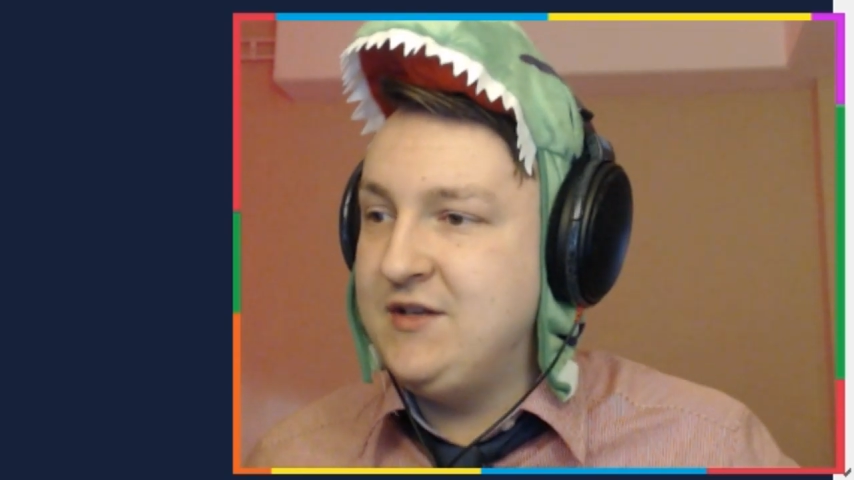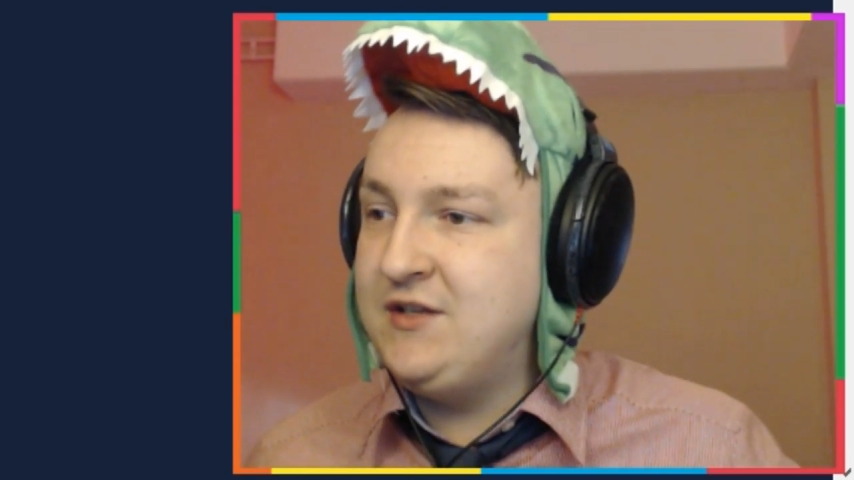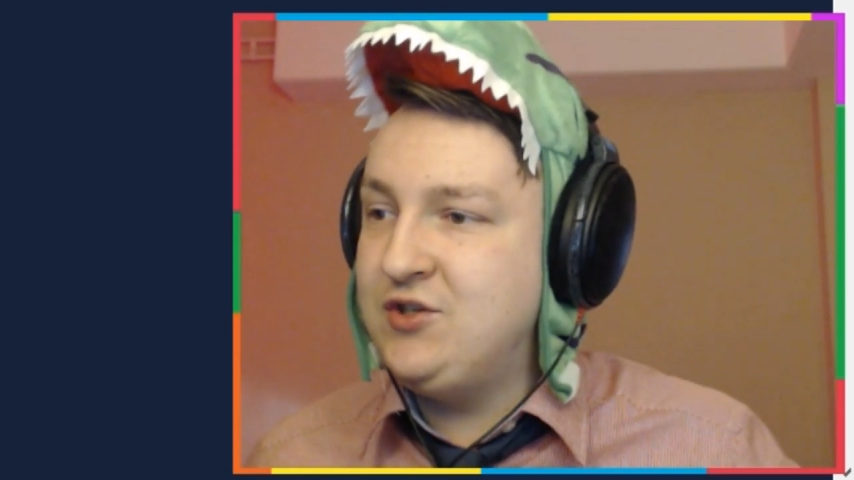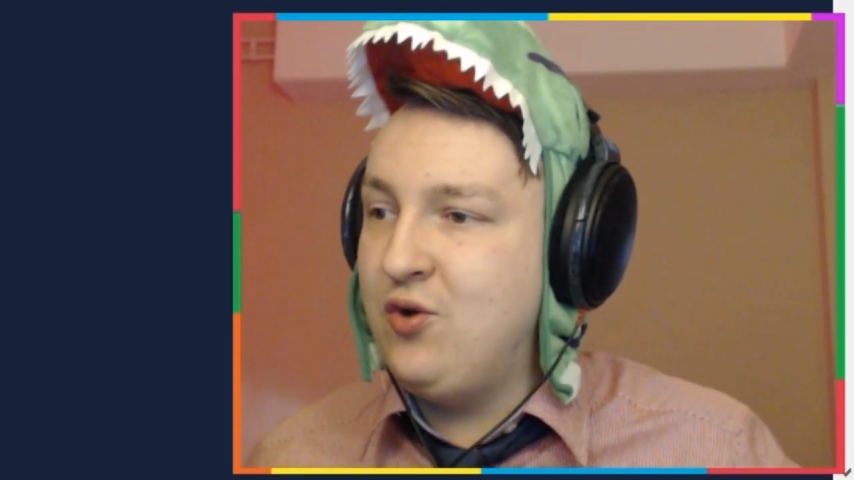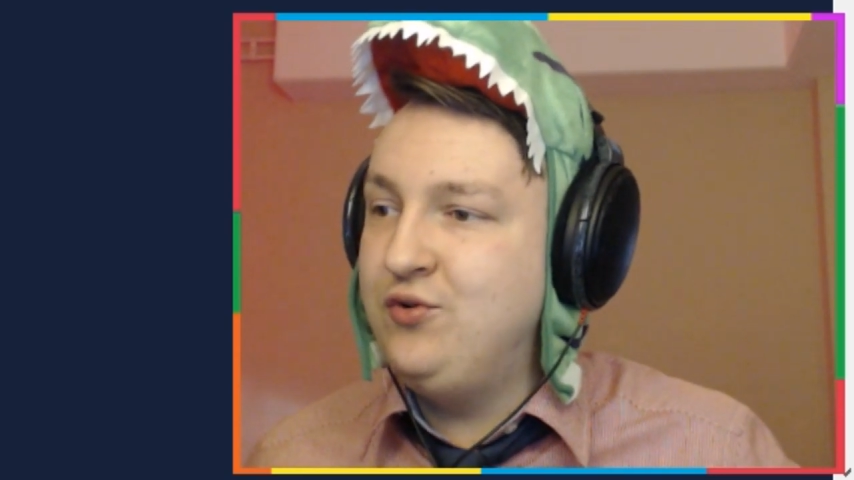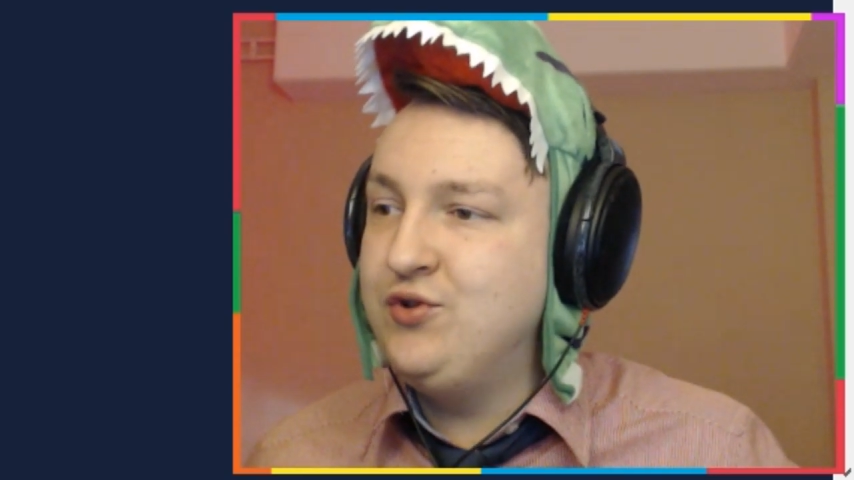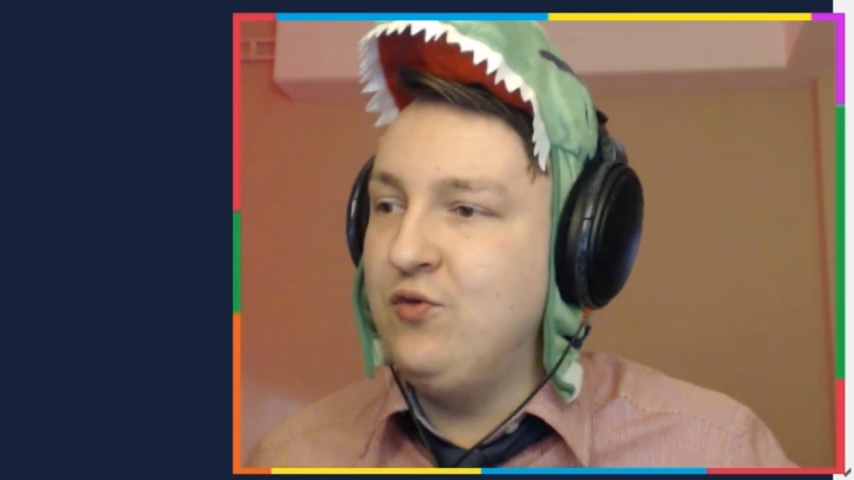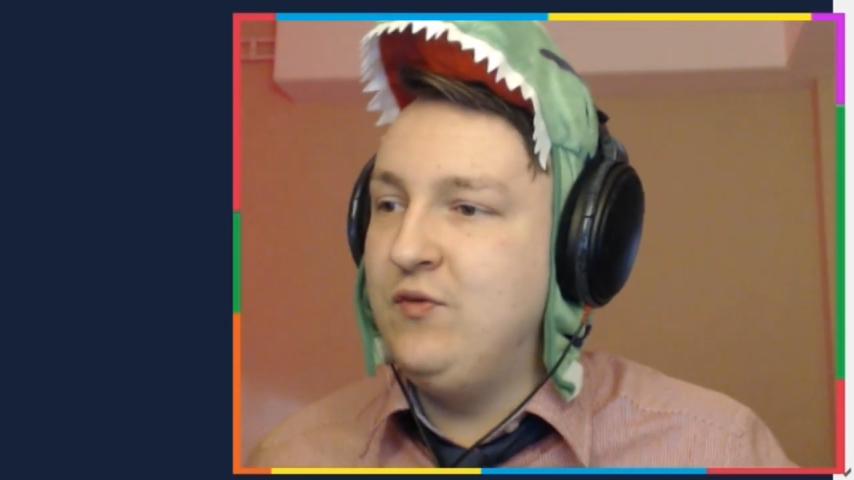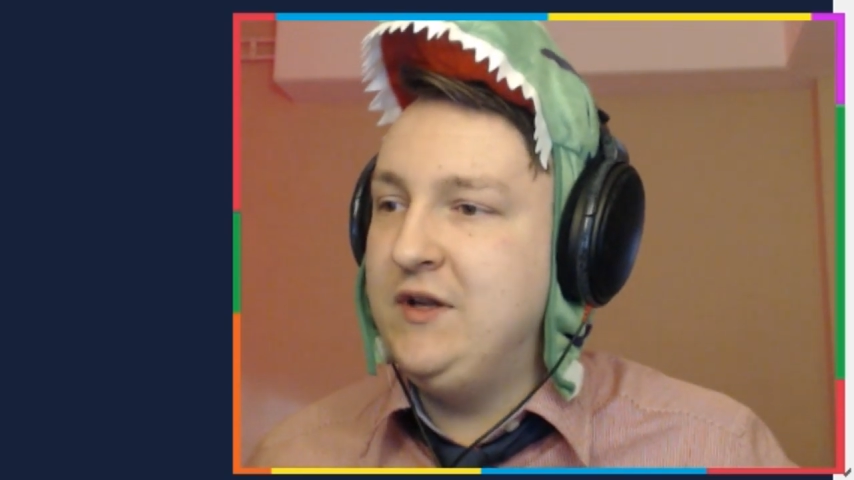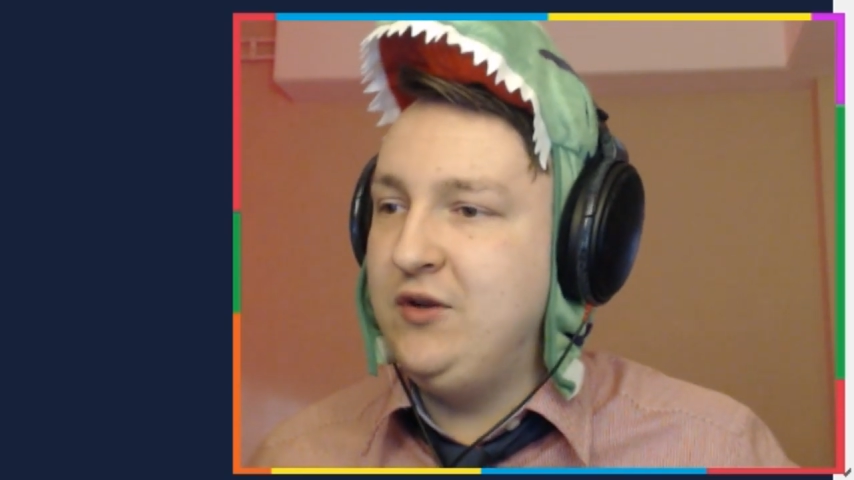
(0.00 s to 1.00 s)
That's also
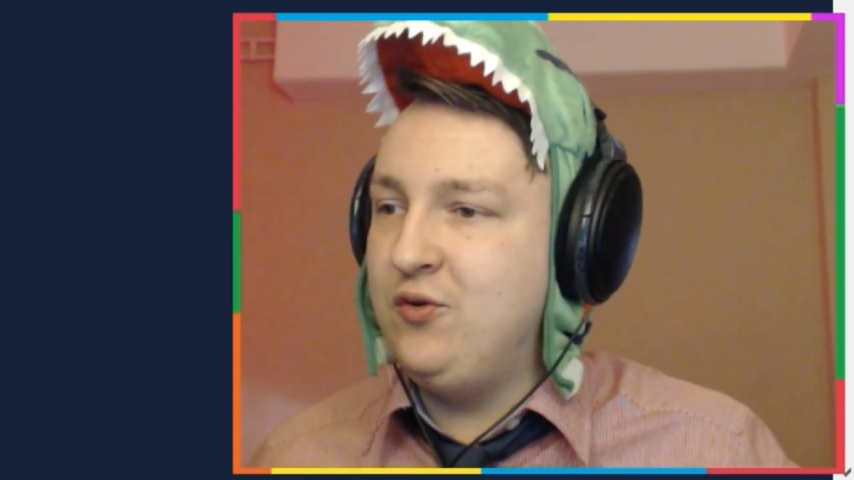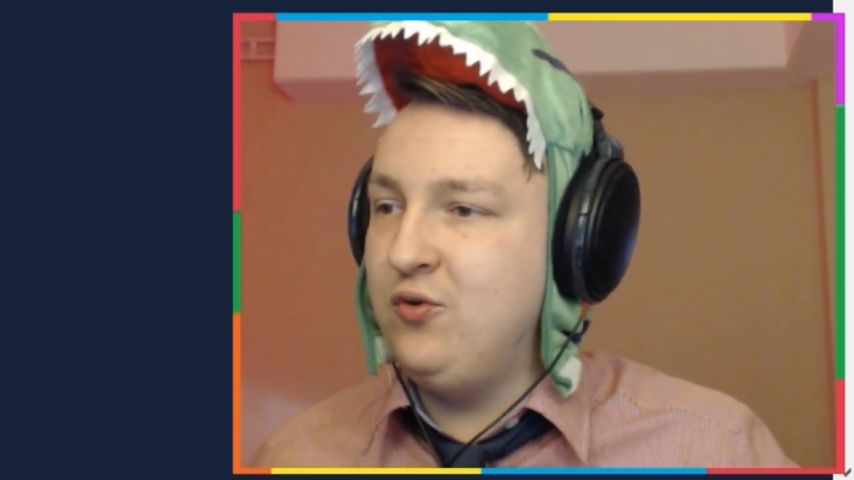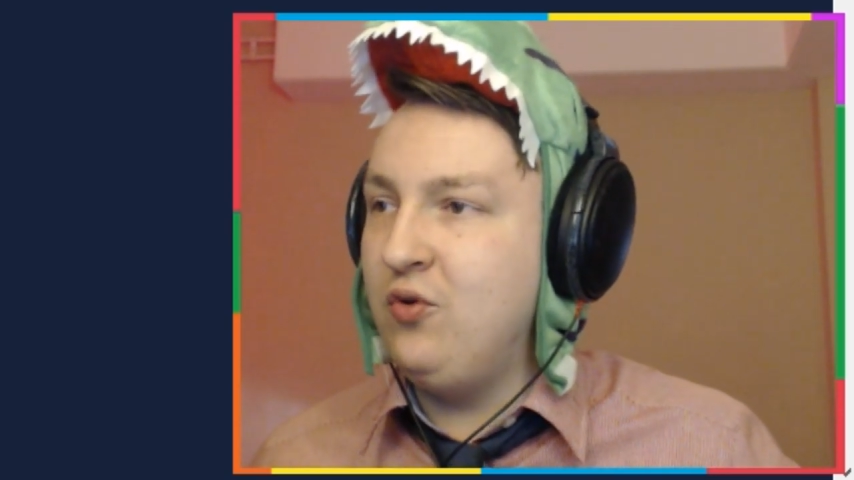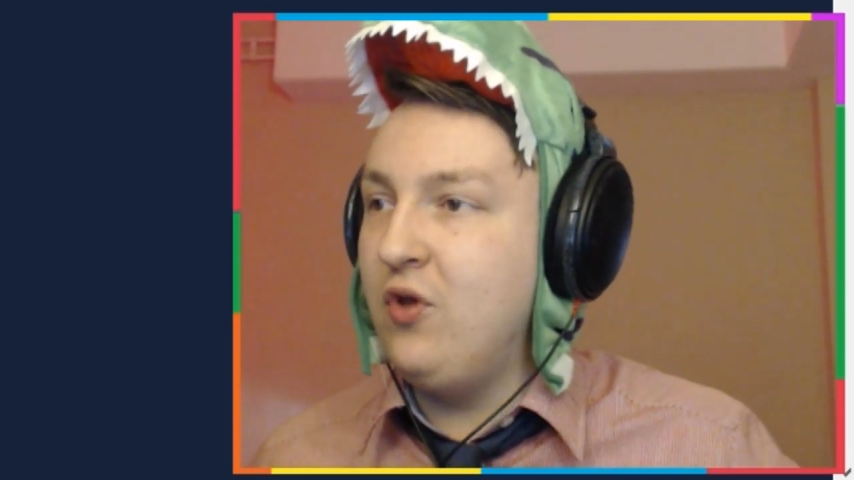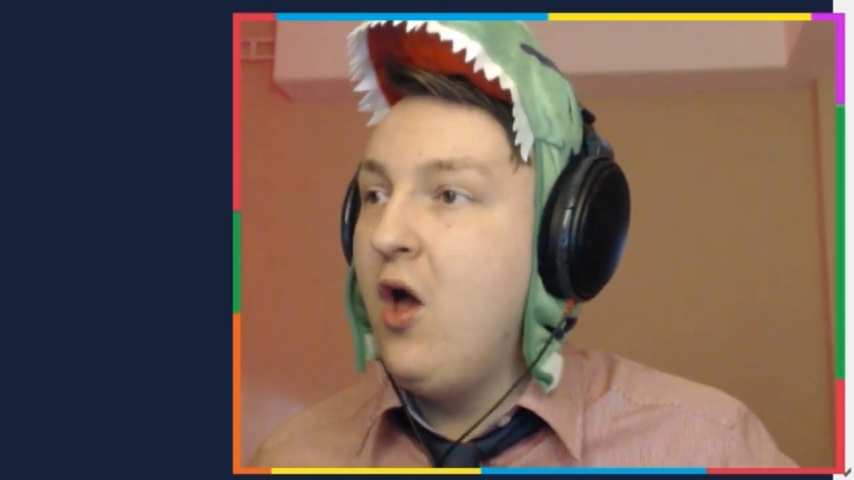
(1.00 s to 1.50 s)
really cool.